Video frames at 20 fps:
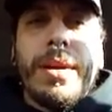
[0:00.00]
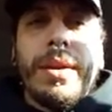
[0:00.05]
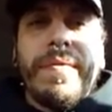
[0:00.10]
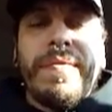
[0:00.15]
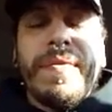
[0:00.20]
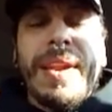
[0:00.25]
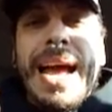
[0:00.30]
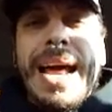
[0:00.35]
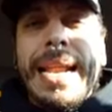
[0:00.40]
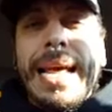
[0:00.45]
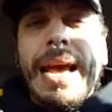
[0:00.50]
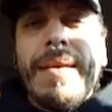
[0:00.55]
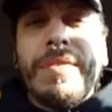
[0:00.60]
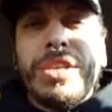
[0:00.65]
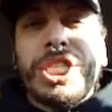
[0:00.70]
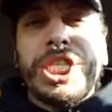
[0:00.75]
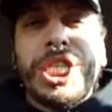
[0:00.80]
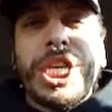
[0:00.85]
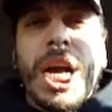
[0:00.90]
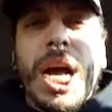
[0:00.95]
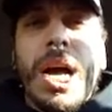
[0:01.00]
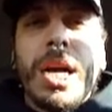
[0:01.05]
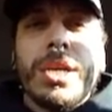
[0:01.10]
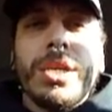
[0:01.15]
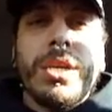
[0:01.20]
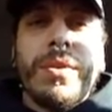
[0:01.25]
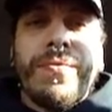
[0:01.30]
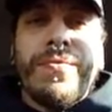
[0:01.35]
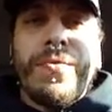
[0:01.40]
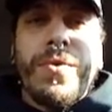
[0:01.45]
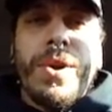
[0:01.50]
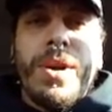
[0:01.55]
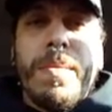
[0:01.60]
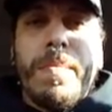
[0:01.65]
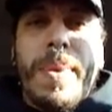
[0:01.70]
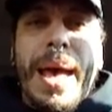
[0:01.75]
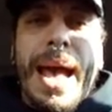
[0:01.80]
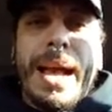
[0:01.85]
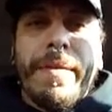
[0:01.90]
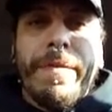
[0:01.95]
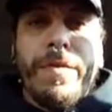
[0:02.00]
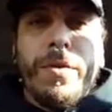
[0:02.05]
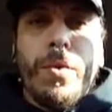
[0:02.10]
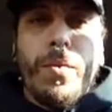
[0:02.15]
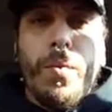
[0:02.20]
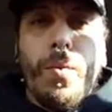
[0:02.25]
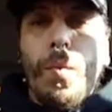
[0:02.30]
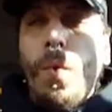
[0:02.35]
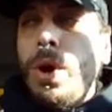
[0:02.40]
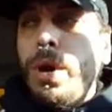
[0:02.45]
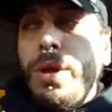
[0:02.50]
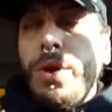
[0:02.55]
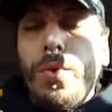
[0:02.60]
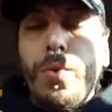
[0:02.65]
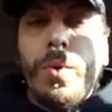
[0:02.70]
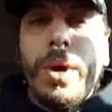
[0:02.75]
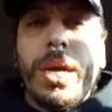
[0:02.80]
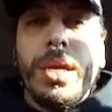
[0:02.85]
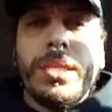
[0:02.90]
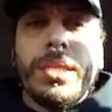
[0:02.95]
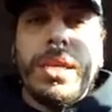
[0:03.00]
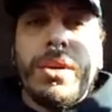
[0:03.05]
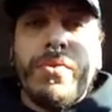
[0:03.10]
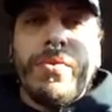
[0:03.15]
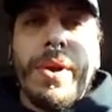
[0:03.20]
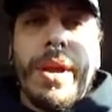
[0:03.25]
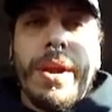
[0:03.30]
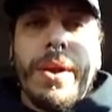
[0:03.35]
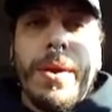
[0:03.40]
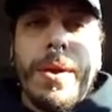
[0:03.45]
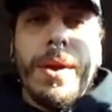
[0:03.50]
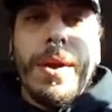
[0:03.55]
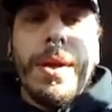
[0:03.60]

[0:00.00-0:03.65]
If not, have it chopped on the front and back of one of your wheels in the rear.